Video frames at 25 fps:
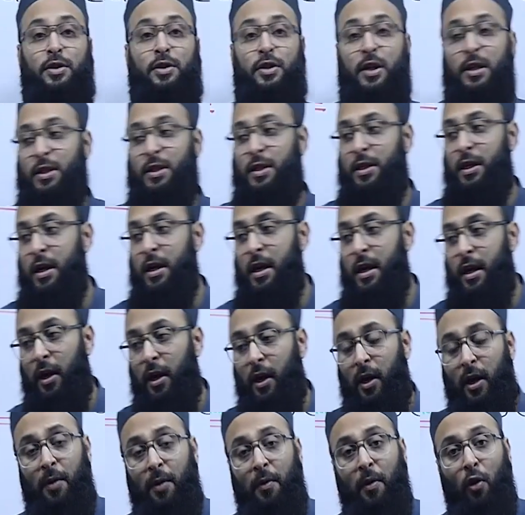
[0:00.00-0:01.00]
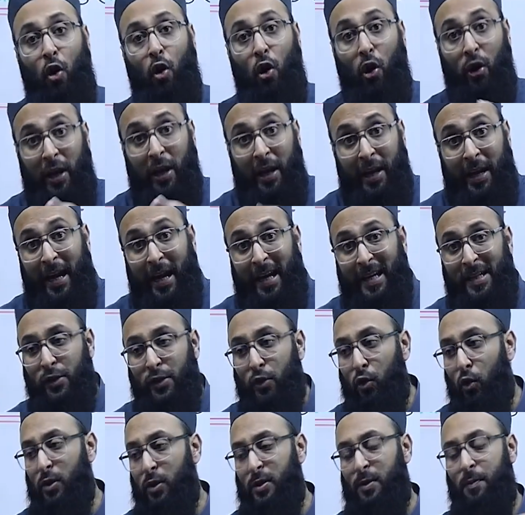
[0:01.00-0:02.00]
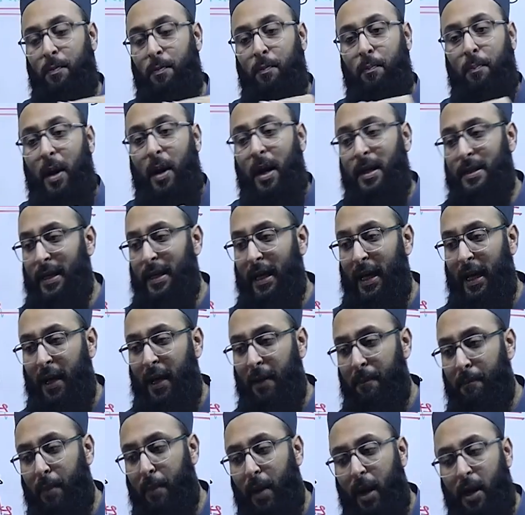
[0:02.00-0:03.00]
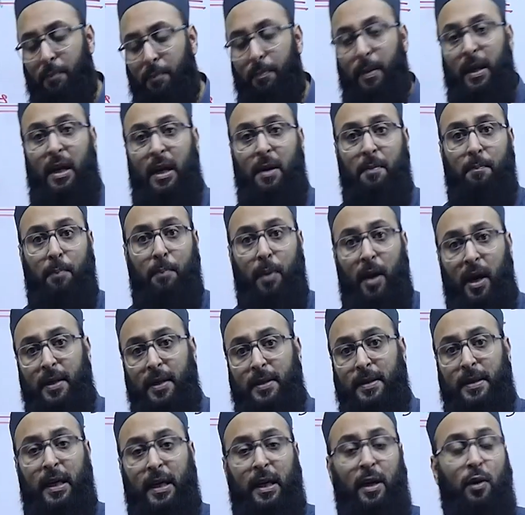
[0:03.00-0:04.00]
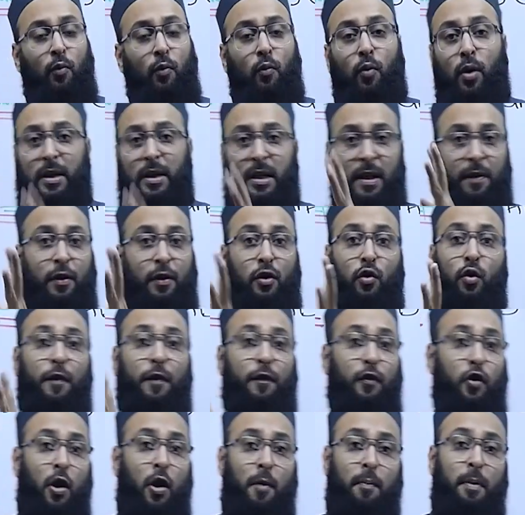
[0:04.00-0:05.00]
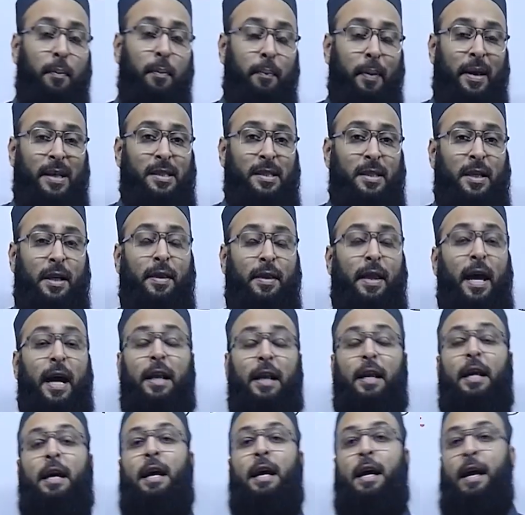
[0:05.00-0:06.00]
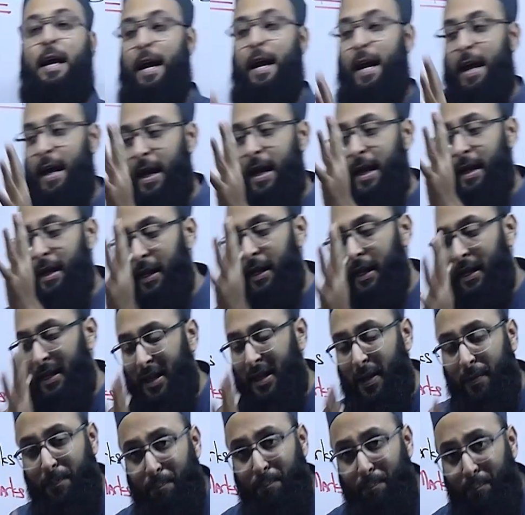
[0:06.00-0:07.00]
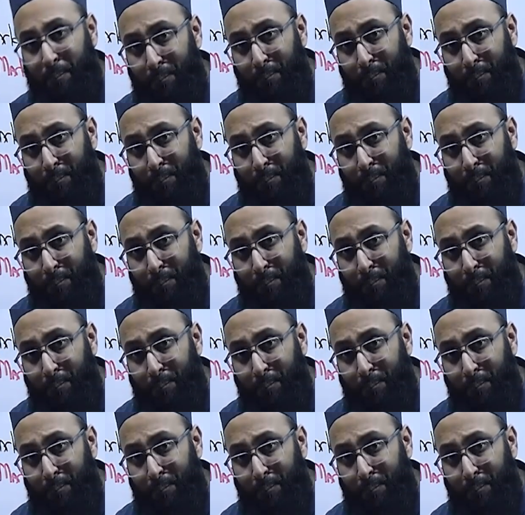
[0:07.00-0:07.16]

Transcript: can just organize those, part A, part B, part C, whatever you have copy pasted that, and the